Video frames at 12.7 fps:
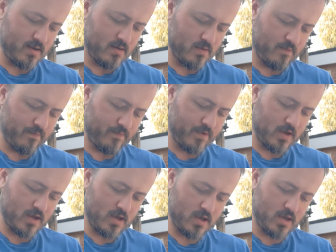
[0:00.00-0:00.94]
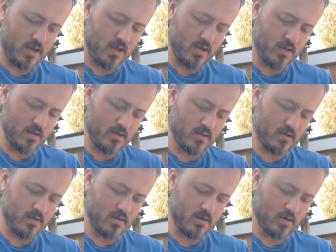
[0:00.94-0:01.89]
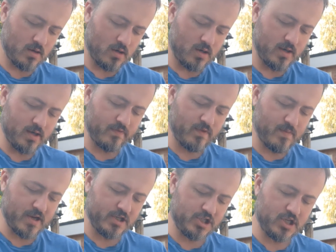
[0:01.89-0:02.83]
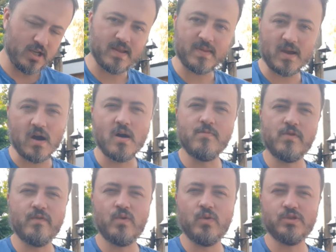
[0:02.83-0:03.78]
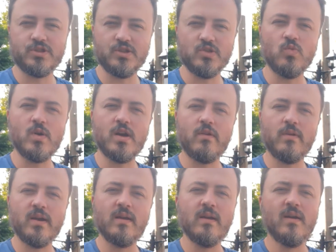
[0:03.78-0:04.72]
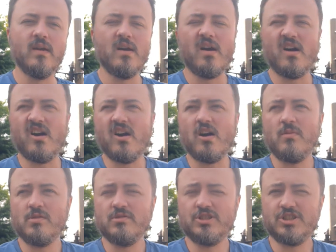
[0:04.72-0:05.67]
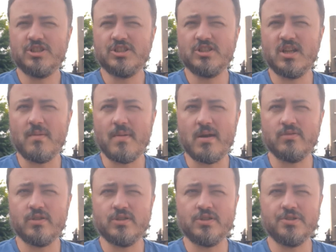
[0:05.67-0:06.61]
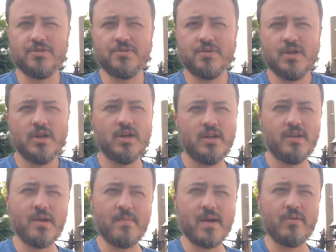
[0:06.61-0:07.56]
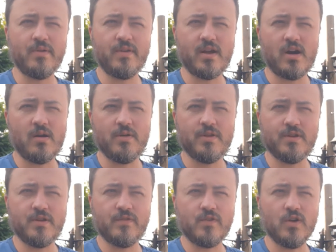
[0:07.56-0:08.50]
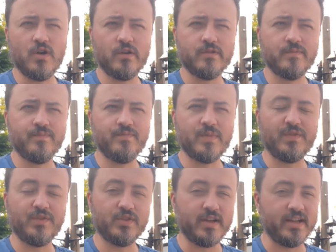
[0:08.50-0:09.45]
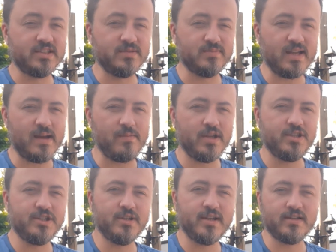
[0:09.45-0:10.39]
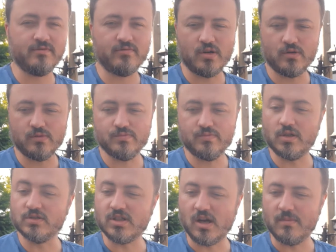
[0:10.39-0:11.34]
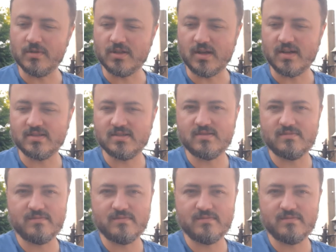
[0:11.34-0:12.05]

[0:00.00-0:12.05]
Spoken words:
of the main sheet. And the armor, of course, that you're wearing. Armor is just an amount that the amount in armor that you've got. If you take some damage, you get to roll those armor dice,